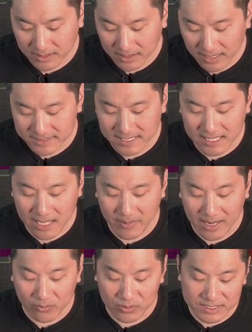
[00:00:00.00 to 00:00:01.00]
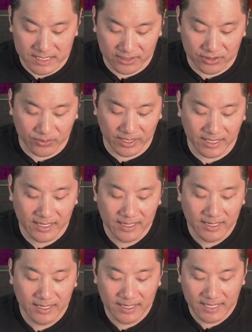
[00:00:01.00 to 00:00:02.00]
I take that back. With seat 3,
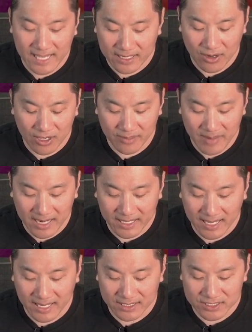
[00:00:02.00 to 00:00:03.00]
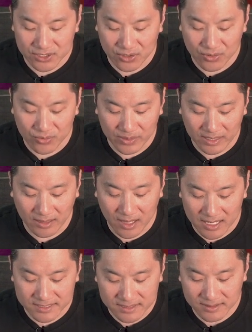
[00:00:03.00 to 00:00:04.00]
he had an automatic hand, so we
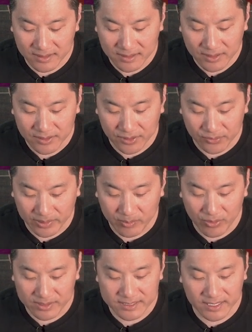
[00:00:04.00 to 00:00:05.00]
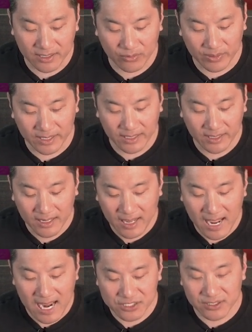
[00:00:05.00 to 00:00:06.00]
lost the 3 points there. We
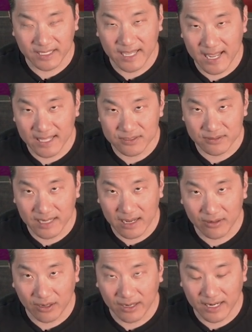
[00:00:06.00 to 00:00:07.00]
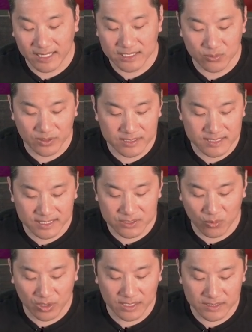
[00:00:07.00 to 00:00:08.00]
actually canceled out our hands with seats
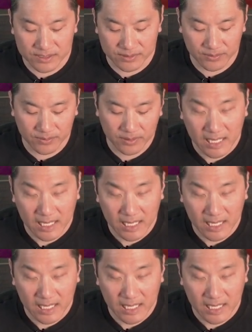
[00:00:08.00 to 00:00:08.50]
1 and 2.